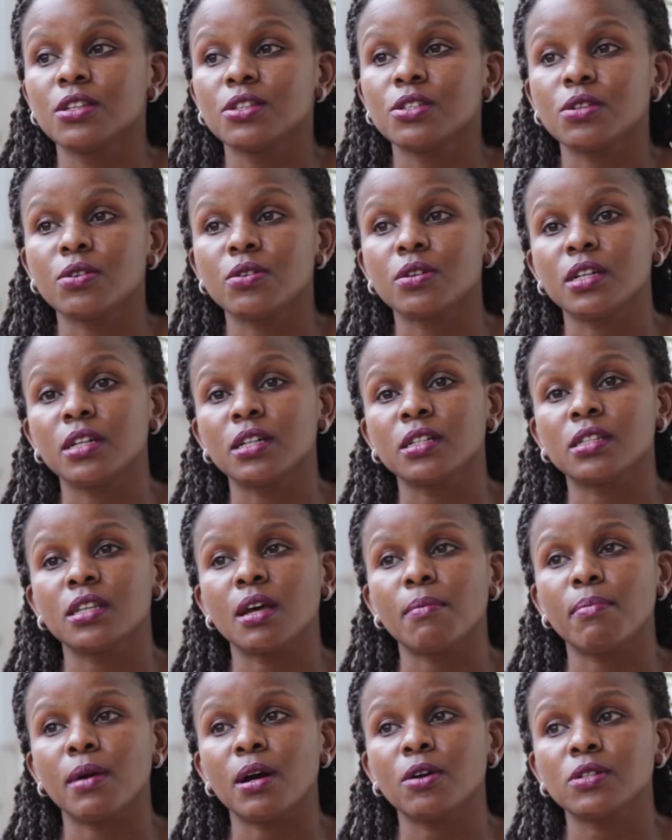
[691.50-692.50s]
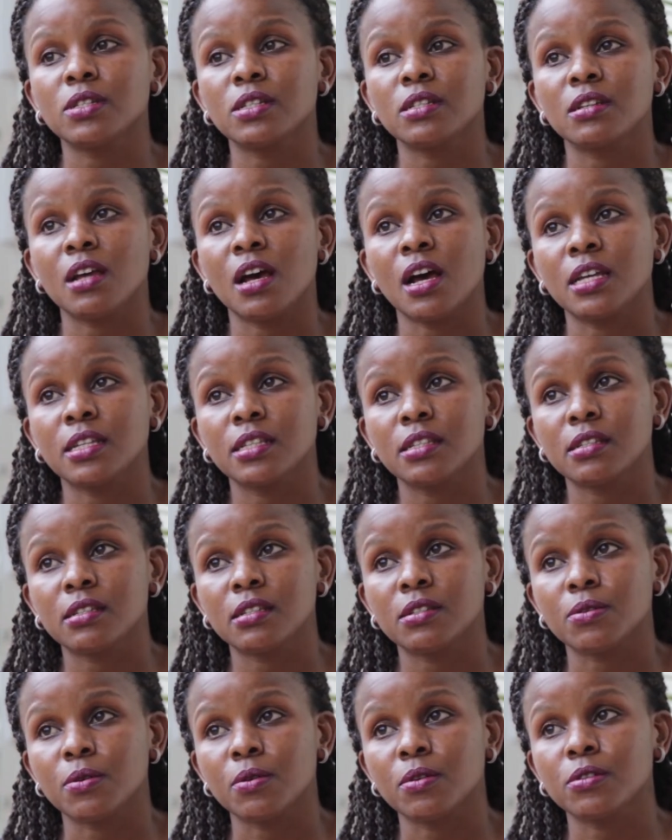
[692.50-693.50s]
So it's about
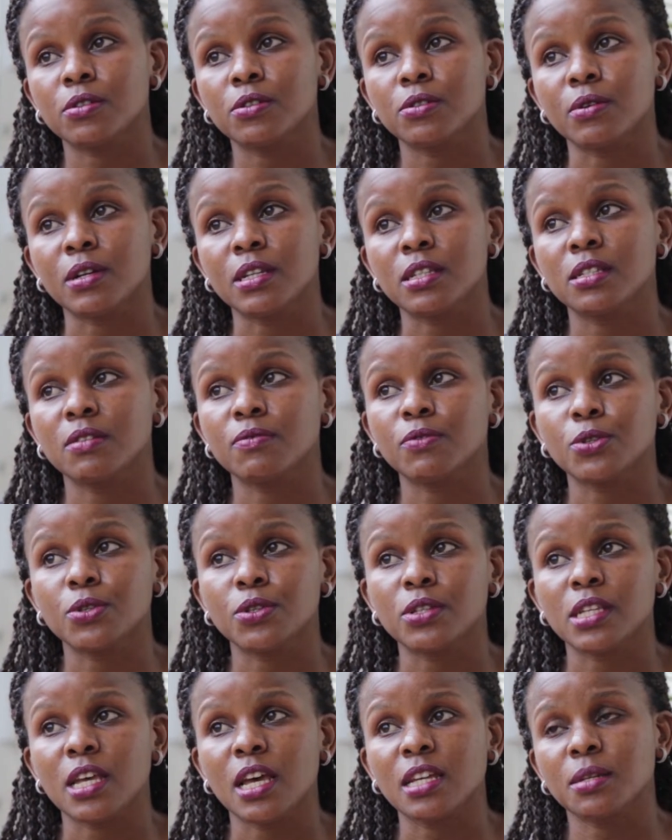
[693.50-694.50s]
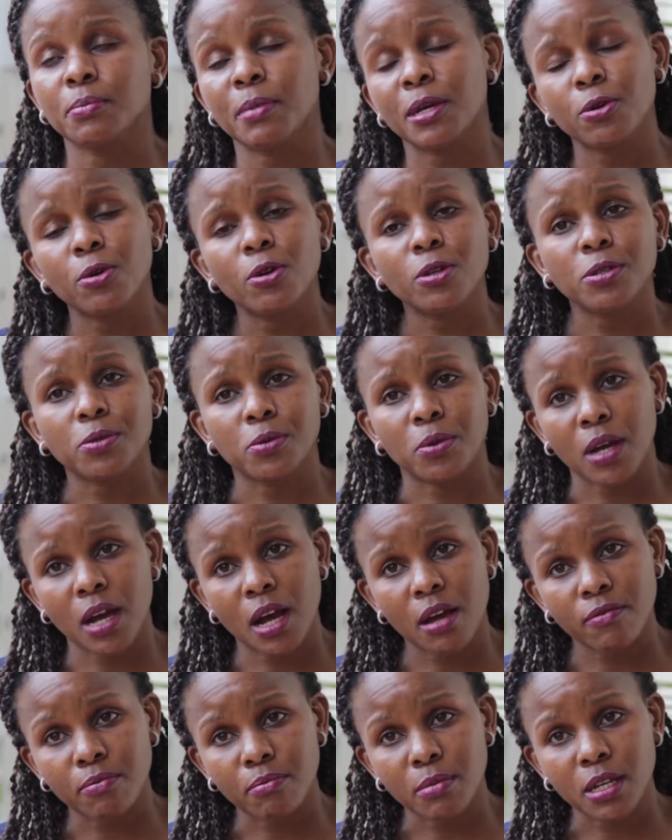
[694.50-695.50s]
us also as civil society, but also
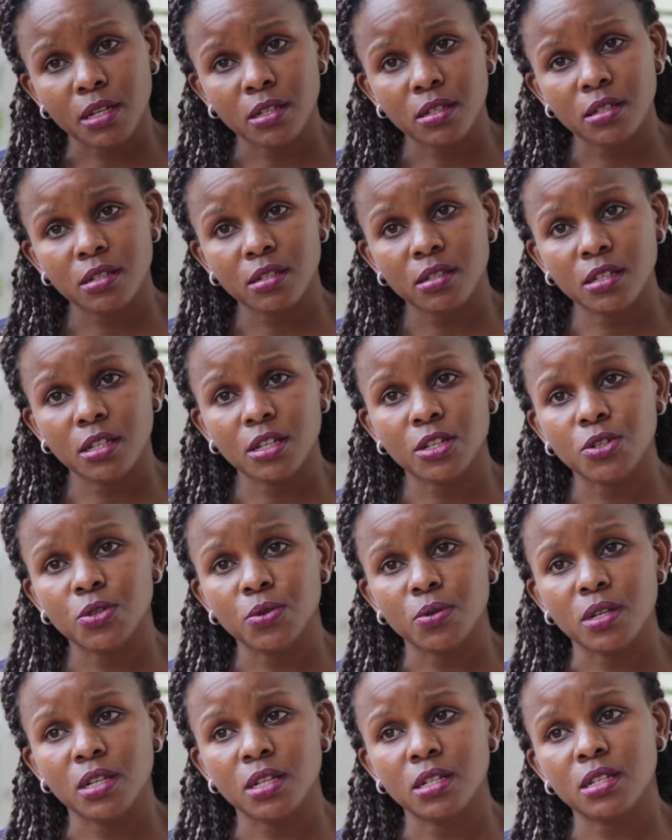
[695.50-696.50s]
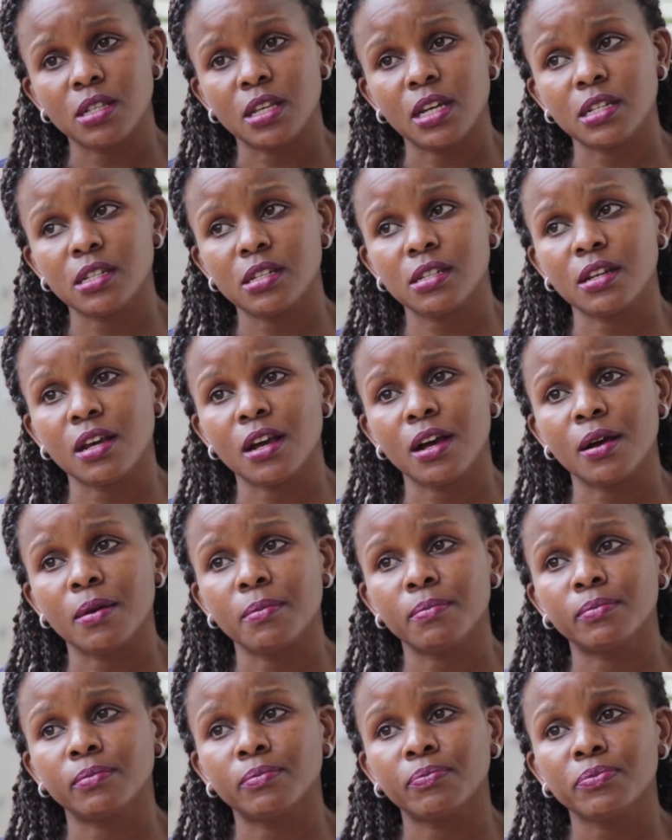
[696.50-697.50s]
government, seeing to it that
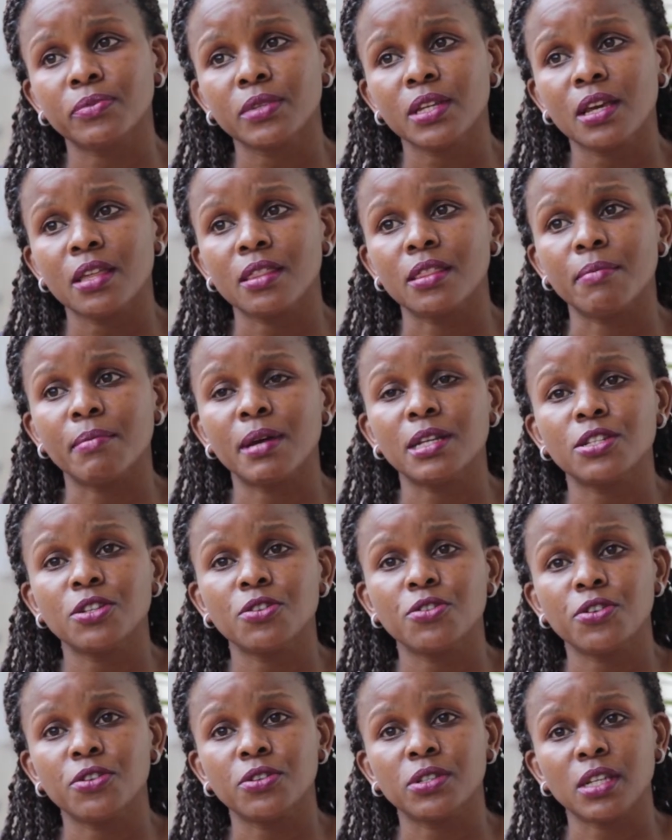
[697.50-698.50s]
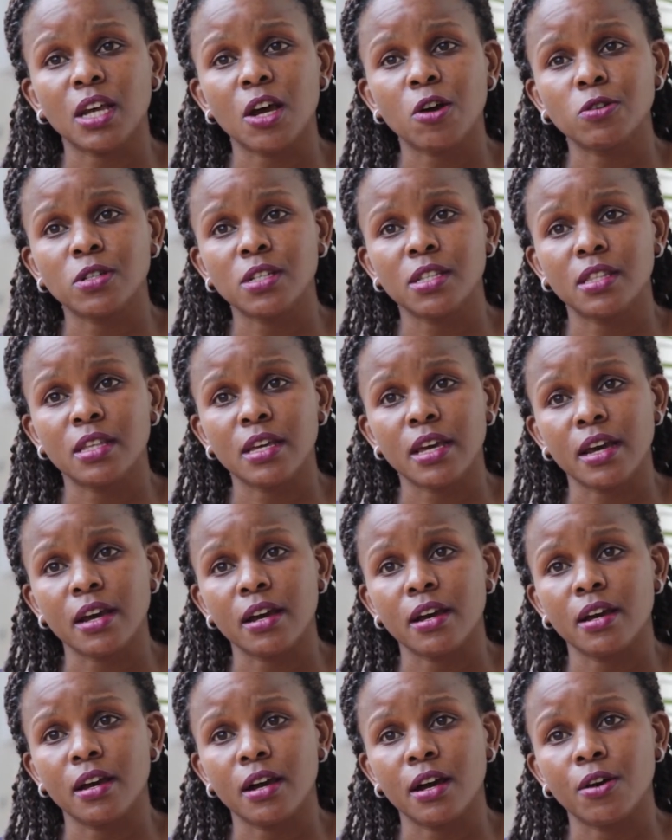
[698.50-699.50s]
the materials out
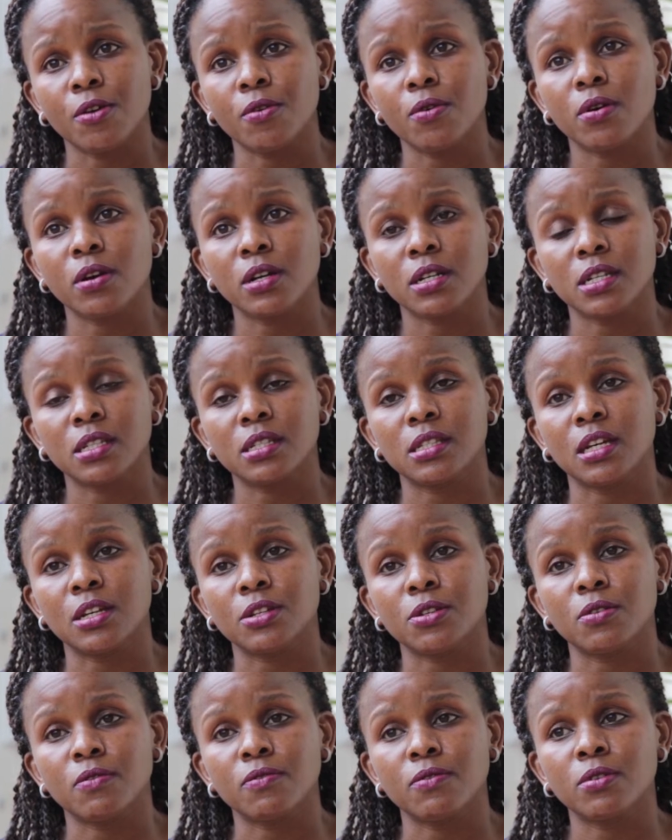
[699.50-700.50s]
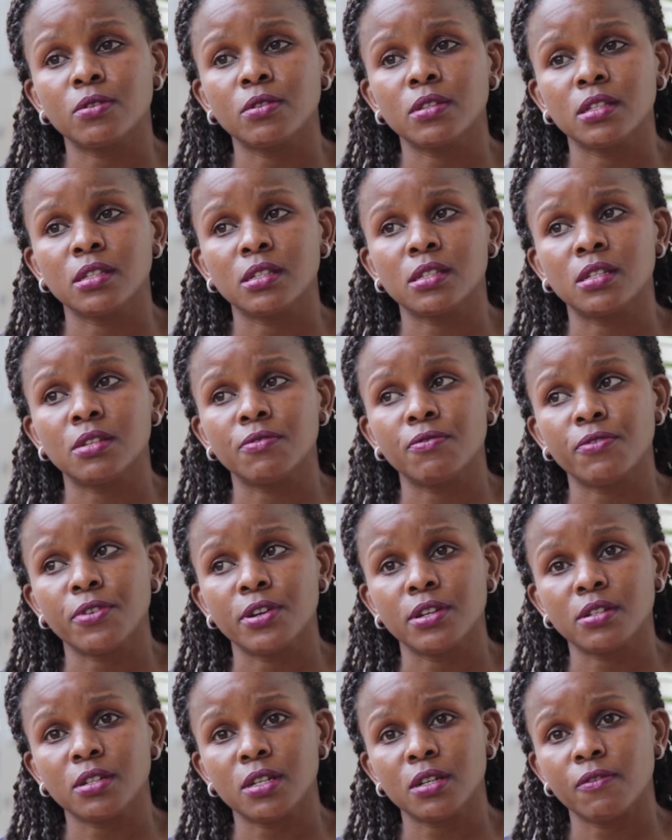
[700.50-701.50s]
there are cognizant of all these
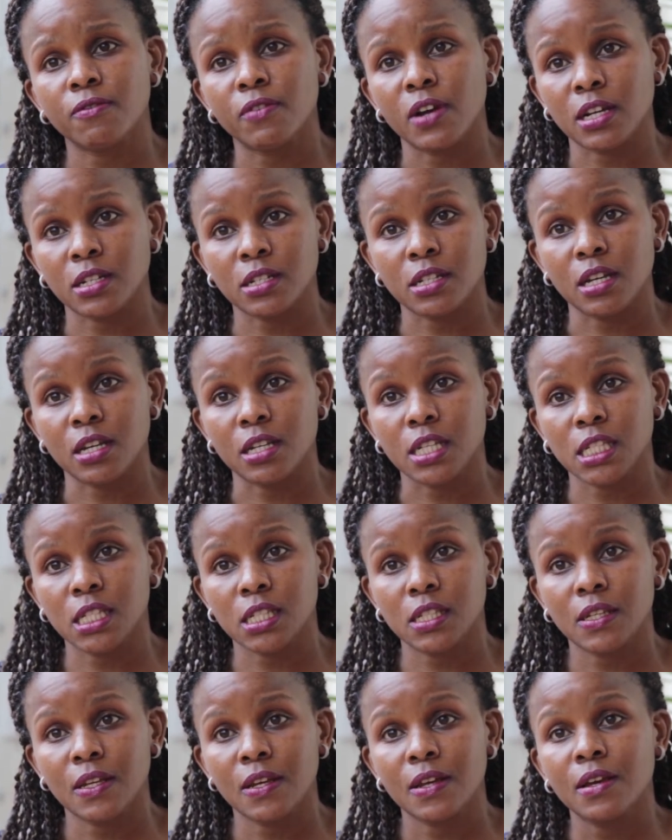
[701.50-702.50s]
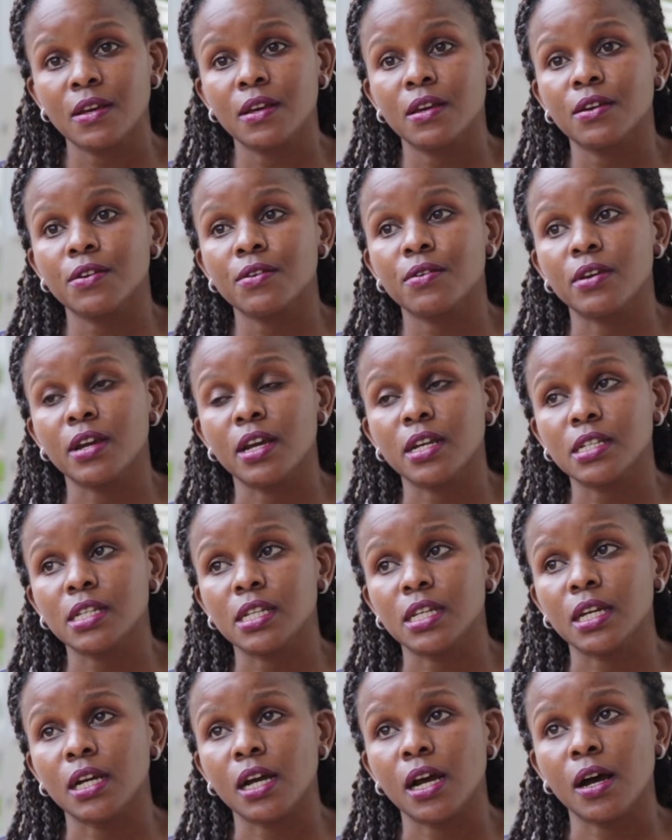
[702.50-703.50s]
different factors,
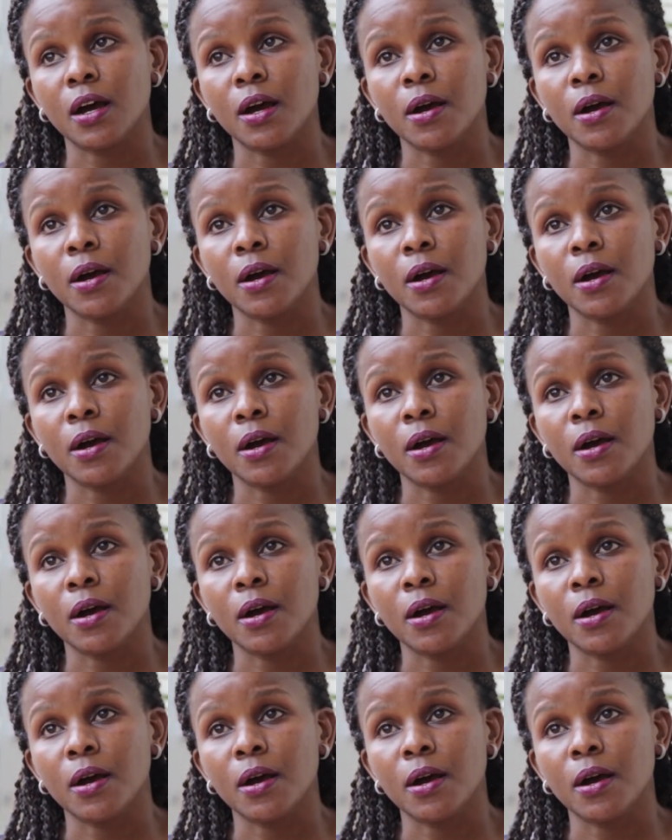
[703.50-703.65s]
creating